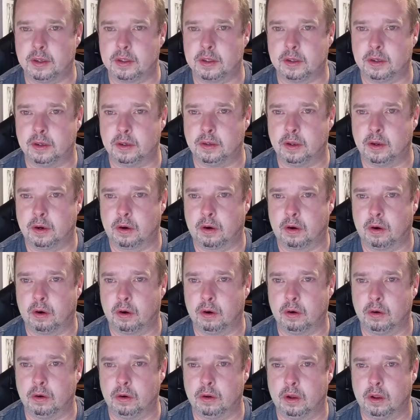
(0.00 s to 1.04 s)
incident
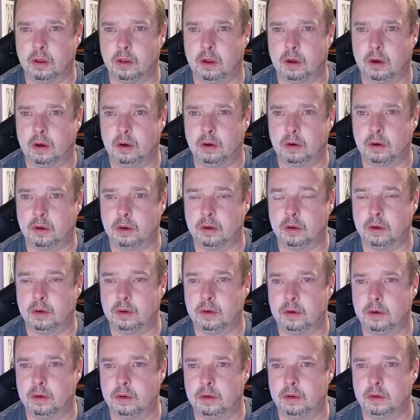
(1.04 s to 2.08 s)
occurred along
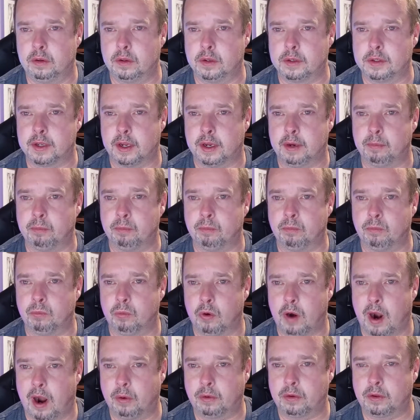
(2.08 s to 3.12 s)
the same
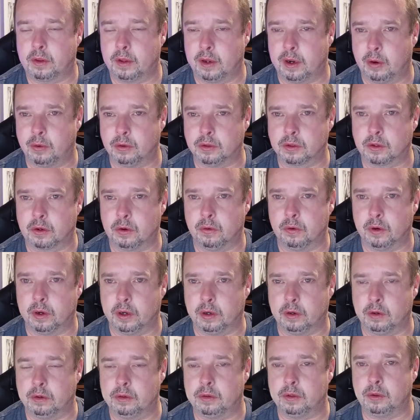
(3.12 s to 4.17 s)
route that I was
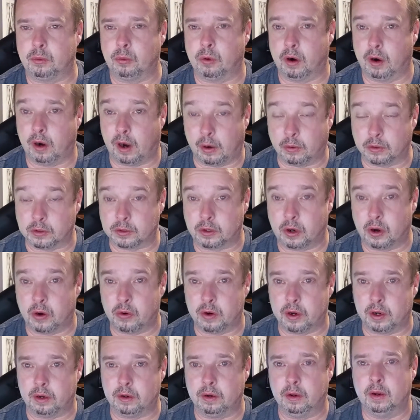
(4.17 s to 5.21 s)
going to where I was
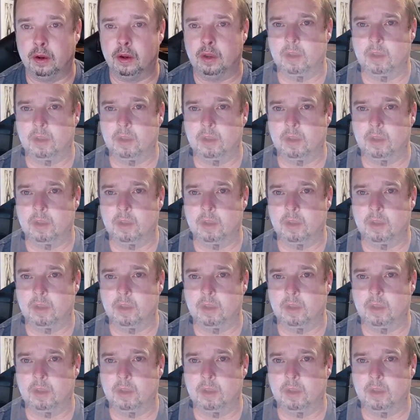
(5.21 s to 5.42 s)
going.